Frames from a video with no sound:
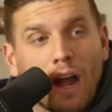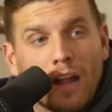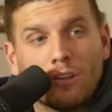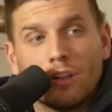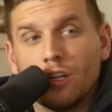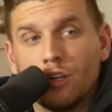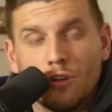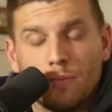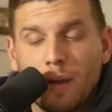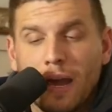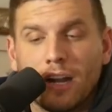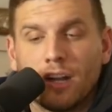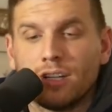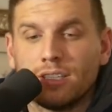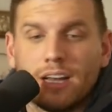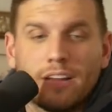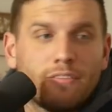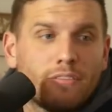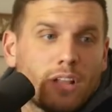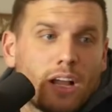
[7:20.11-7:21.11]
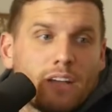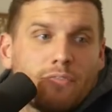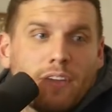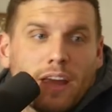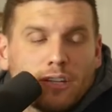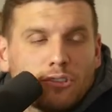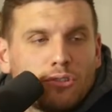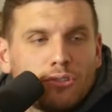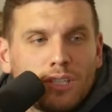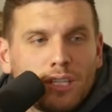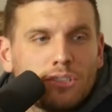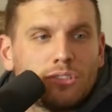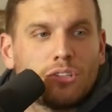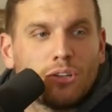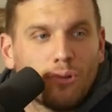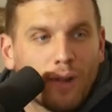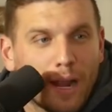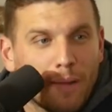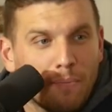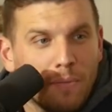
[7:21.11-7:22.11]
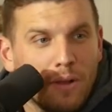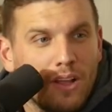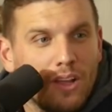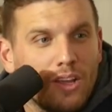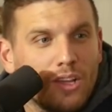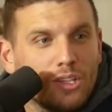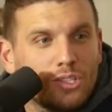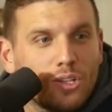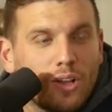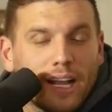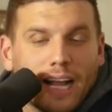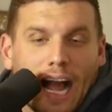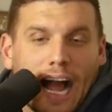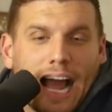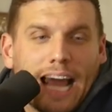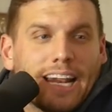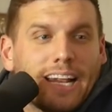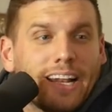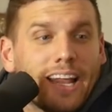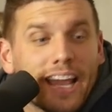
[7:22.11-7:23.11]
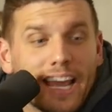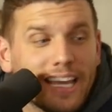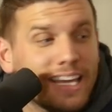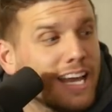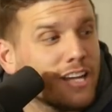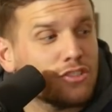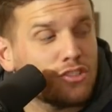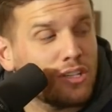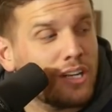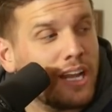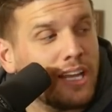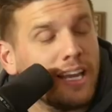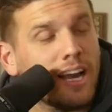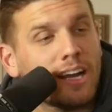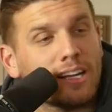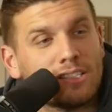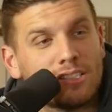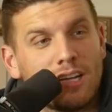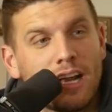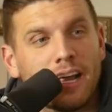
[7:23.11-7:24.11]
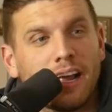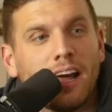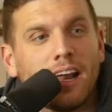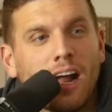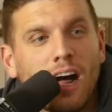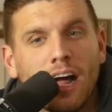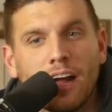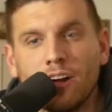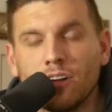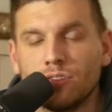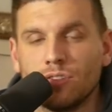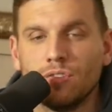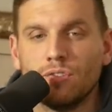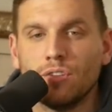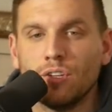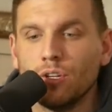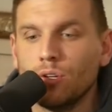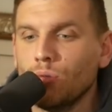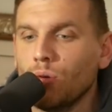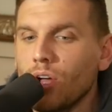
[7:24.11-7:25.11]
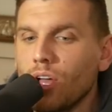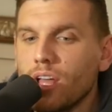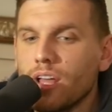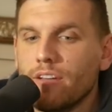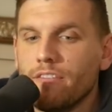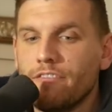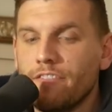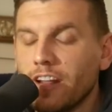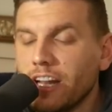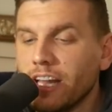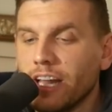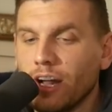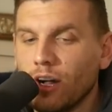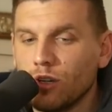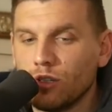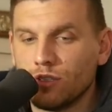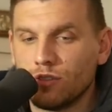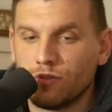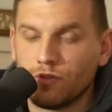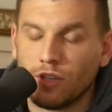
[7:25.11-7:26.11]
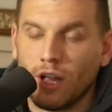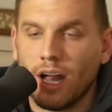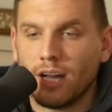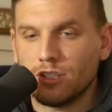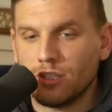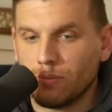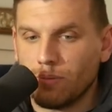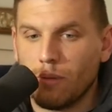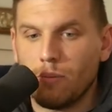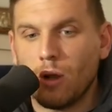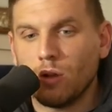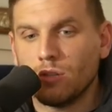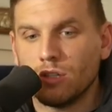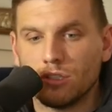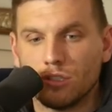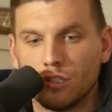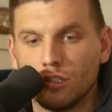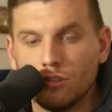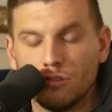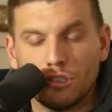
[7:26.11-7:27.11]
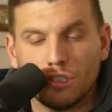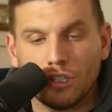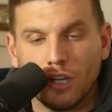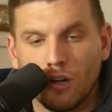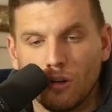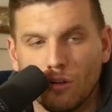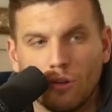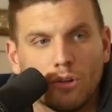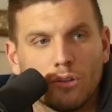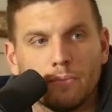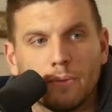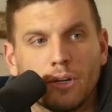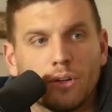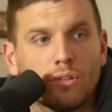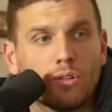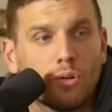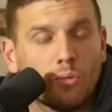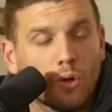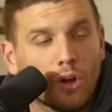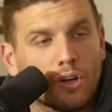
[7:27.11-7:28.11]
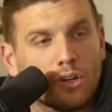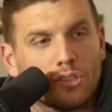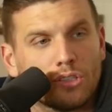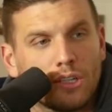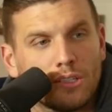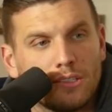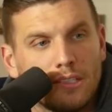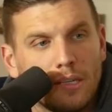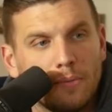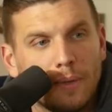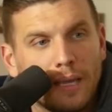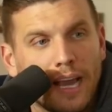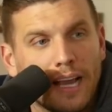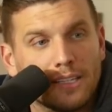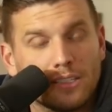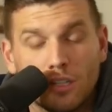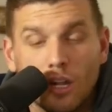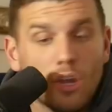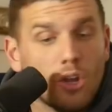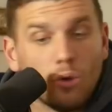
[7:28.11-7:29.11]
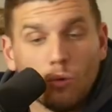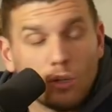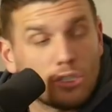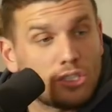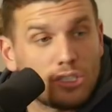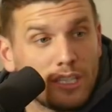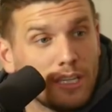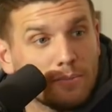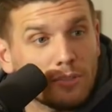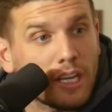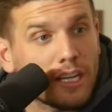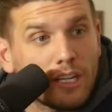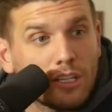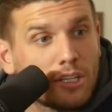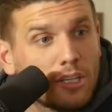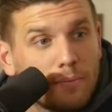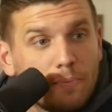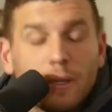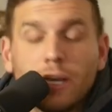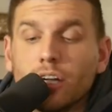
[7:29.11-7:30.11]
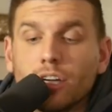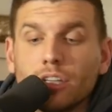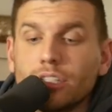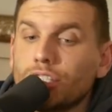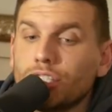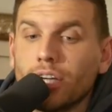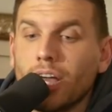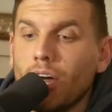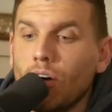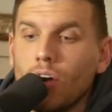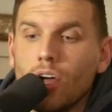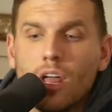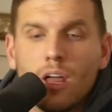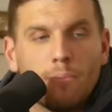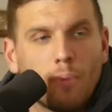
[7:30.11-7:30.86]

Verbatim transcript: I only knew about it because I love Andrew's Instagram. Yeah. So like I didn't yesterday. Yannis and I got hired to do videos uh, to promote this new show called Miracle Workers on TBS, which seems like it could be a good show.